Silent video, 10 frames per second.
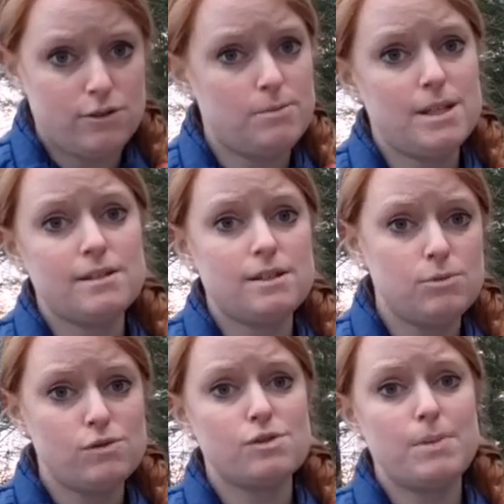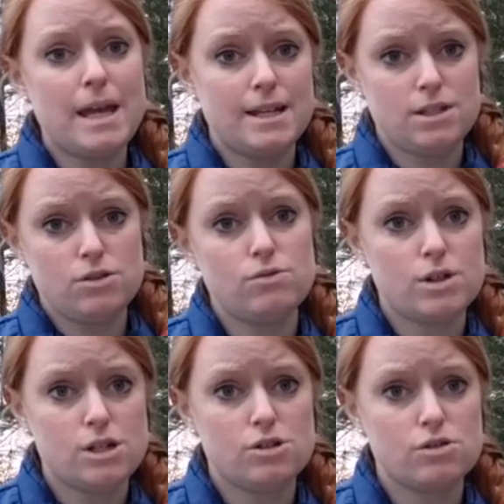You basically move your pin to
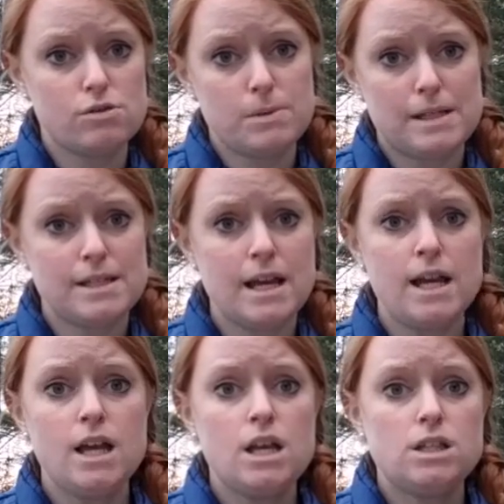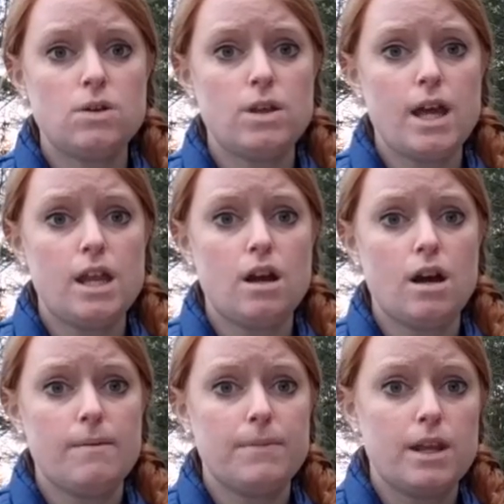where your group is so that
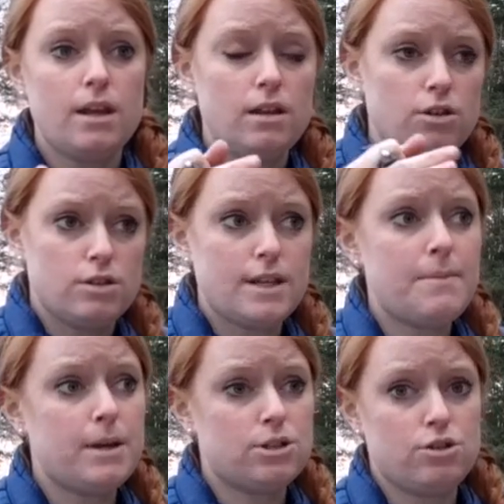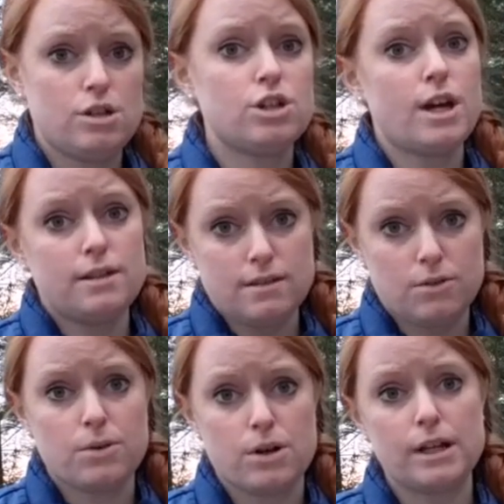your sight picture adjusts
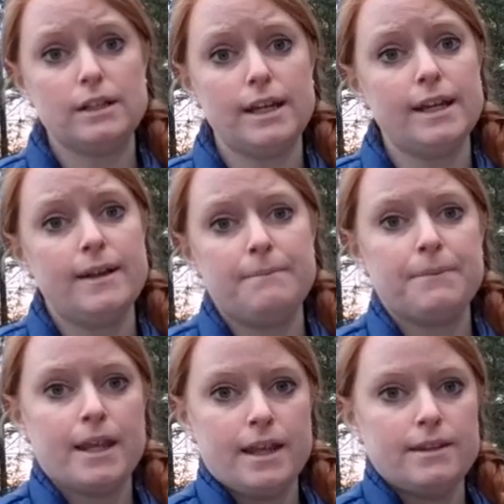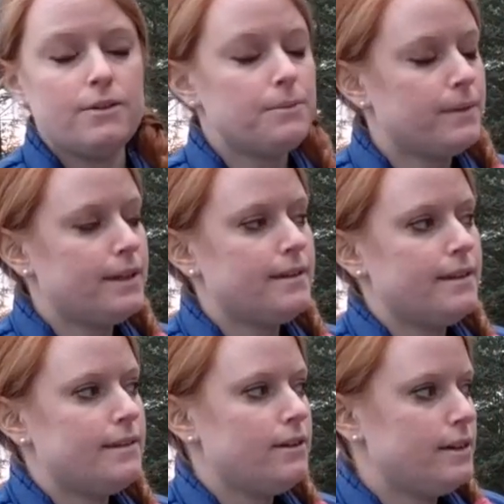accordingly. So let's get
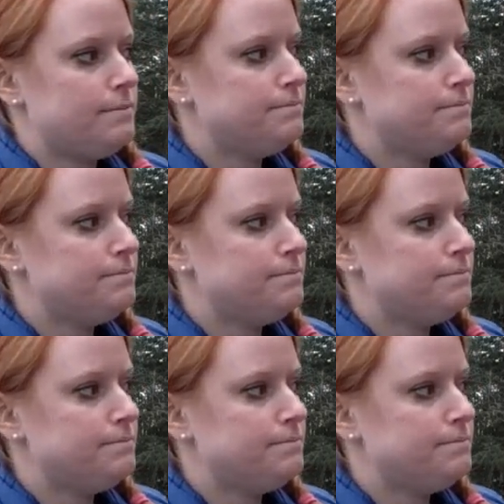started.